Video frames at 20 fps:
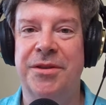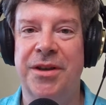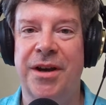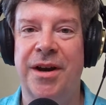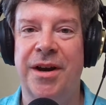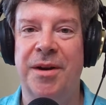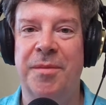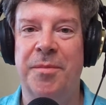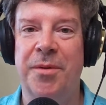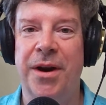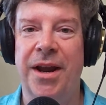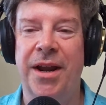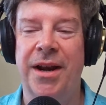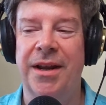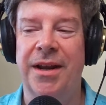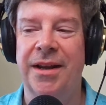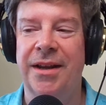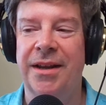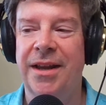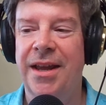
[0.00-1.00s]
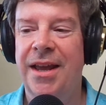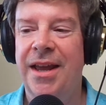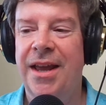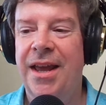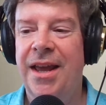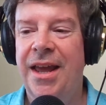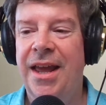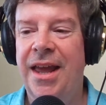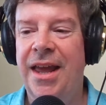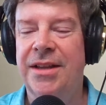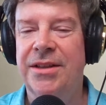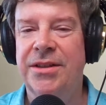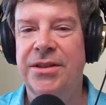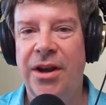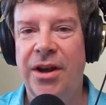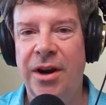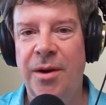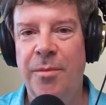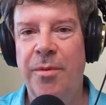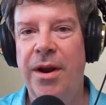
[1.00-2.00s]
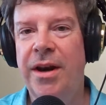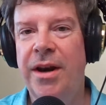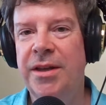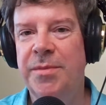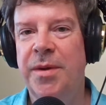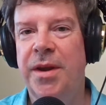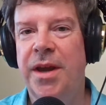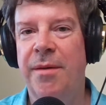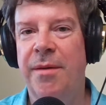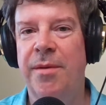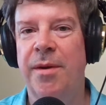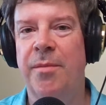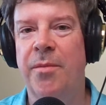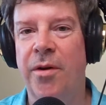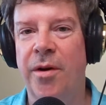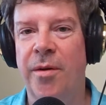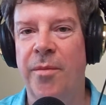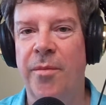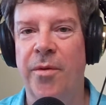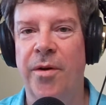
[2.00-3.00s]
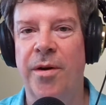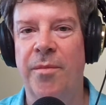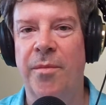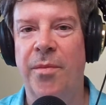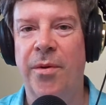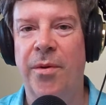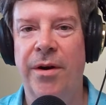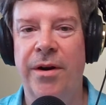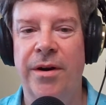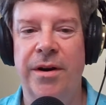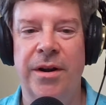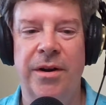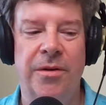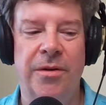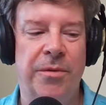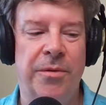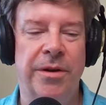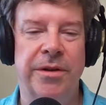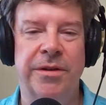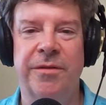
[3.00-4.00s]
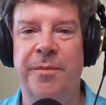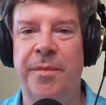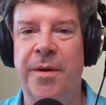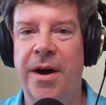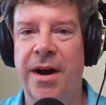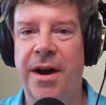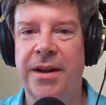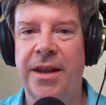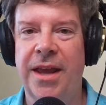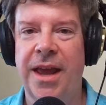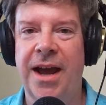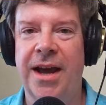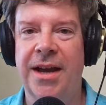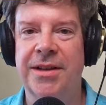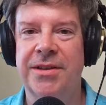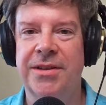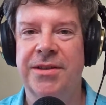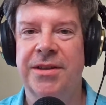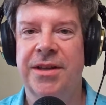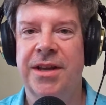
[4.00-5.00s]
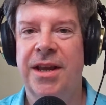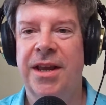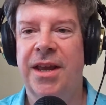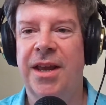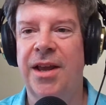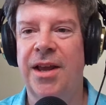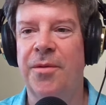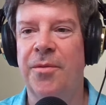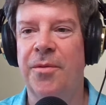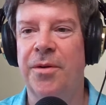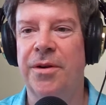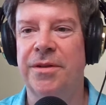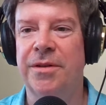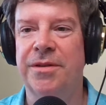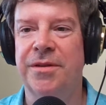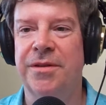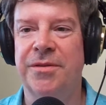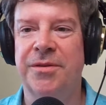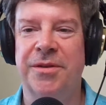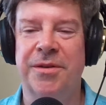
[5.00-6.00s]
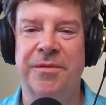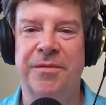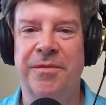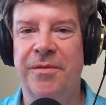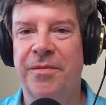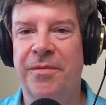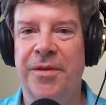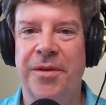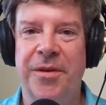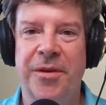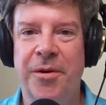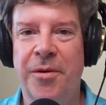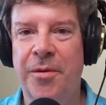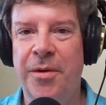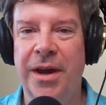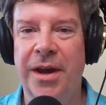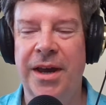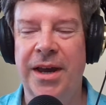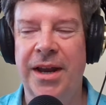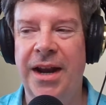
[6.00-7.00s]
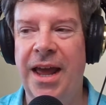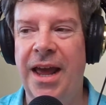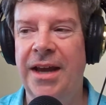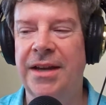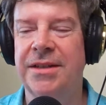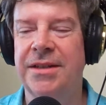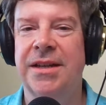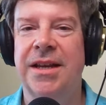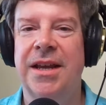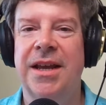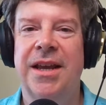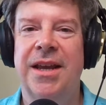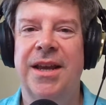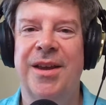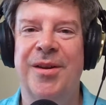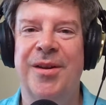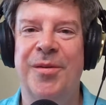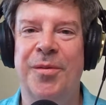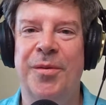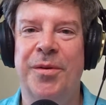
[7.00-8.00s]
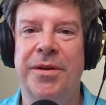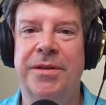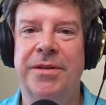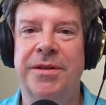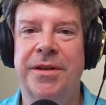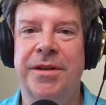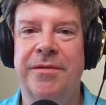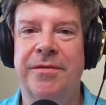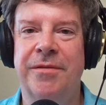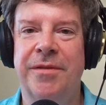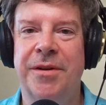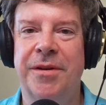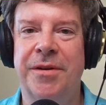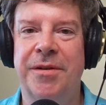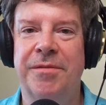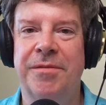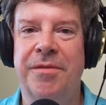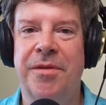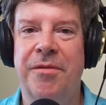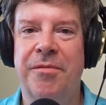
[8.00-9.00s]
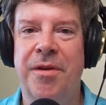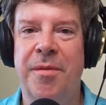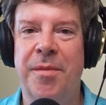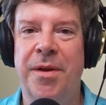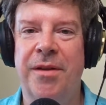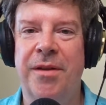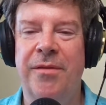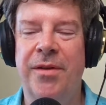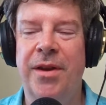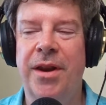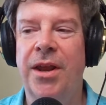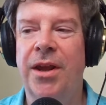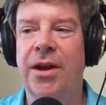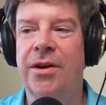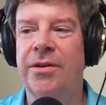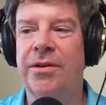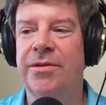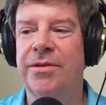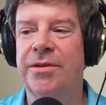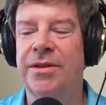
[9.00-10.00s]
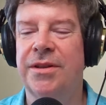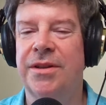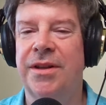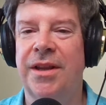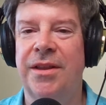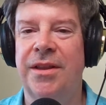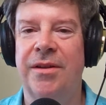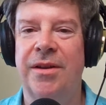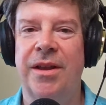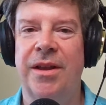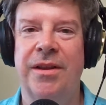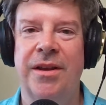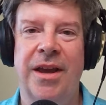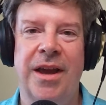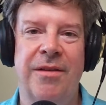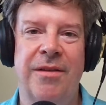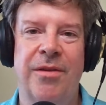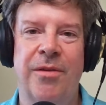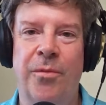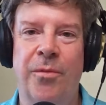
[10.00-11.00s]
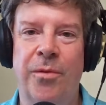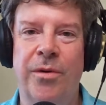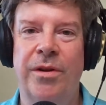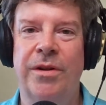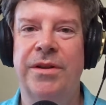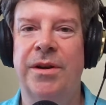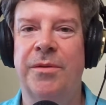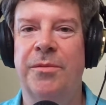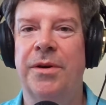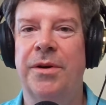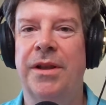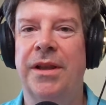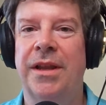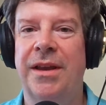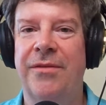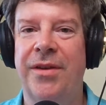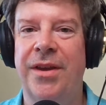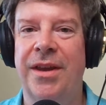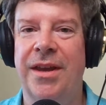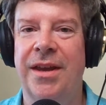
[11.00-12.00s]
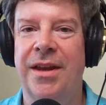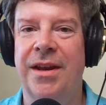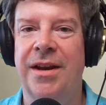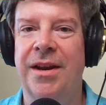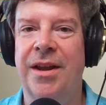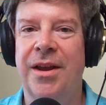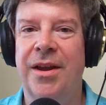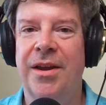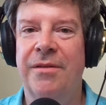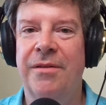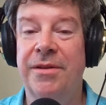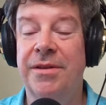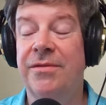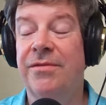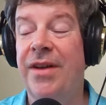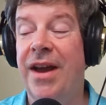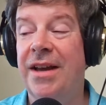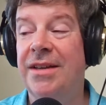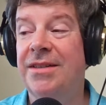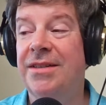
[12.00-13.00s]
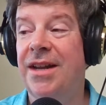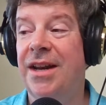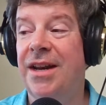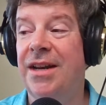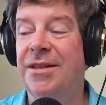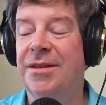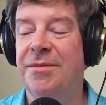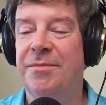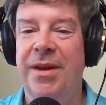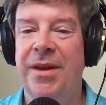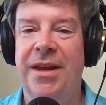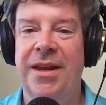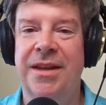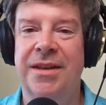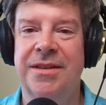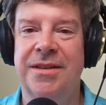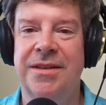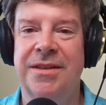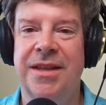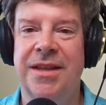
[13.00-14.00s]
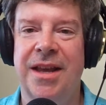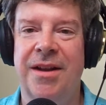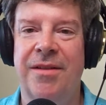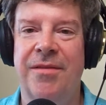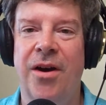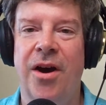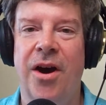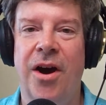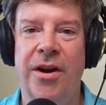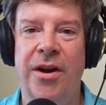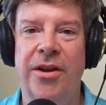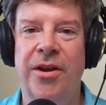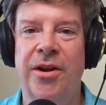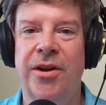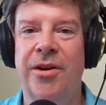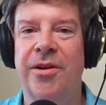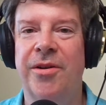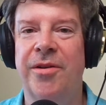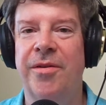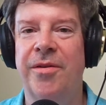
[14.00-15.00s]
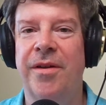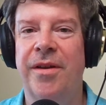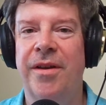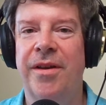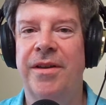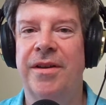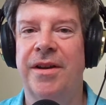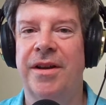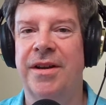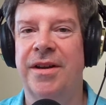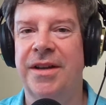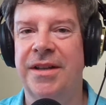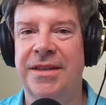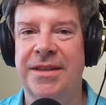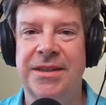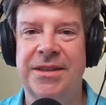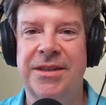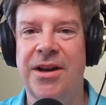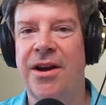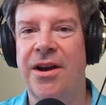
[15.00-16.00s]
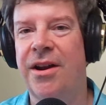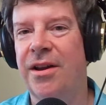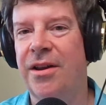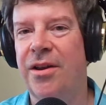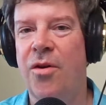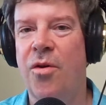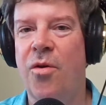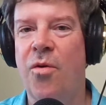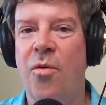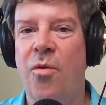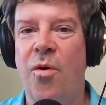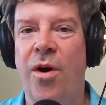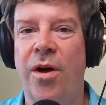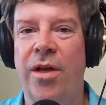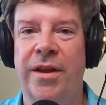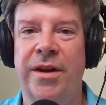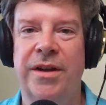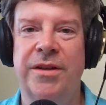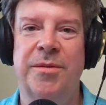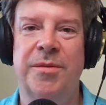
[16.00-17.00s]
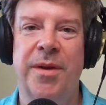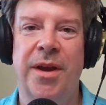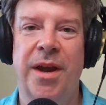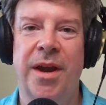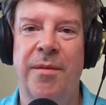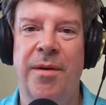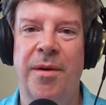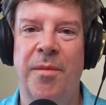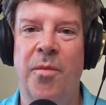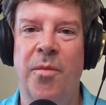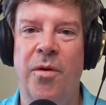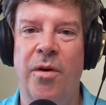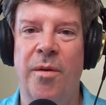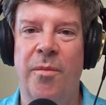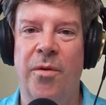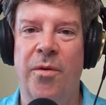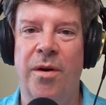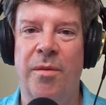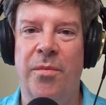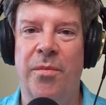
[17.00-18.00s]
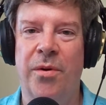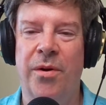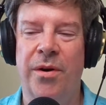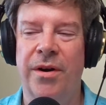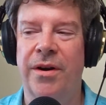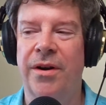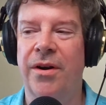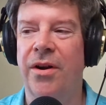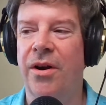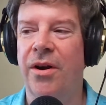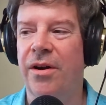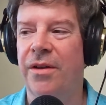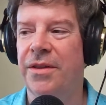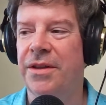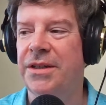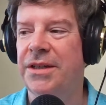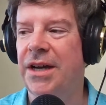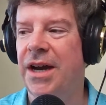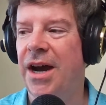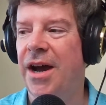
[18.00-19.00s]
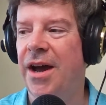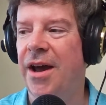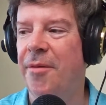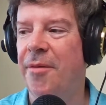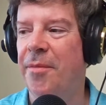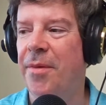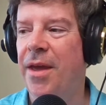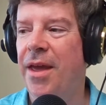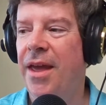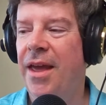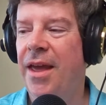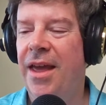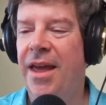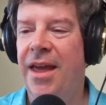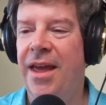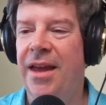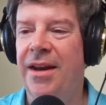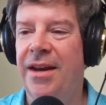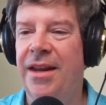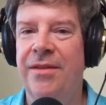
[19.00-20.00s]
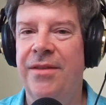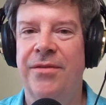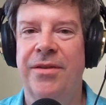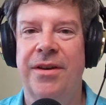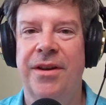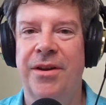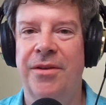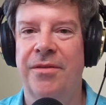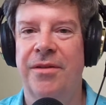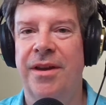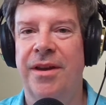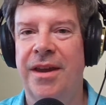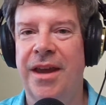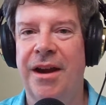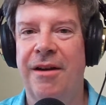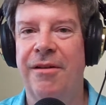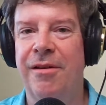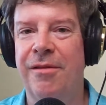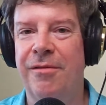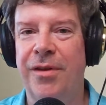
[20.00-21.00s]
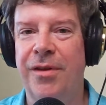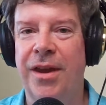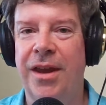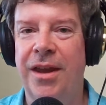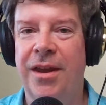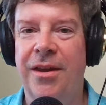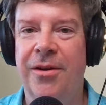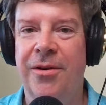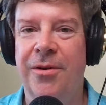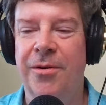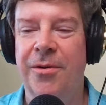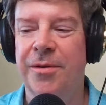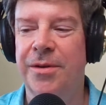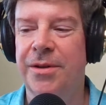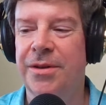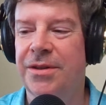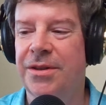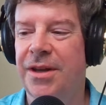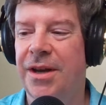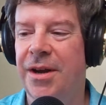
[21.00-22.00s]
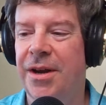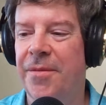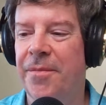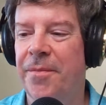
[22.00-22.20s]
sonic branding. And sonic branding is becoming more and more important in a world of podcasts, in a world of sort of quick connect, in a world of 3-minute videos, and in the kind of the world that we're living in. What's fascinating to me is that audio and sonic qualities are becoming more and more important all the time. And even Gary Vee, who is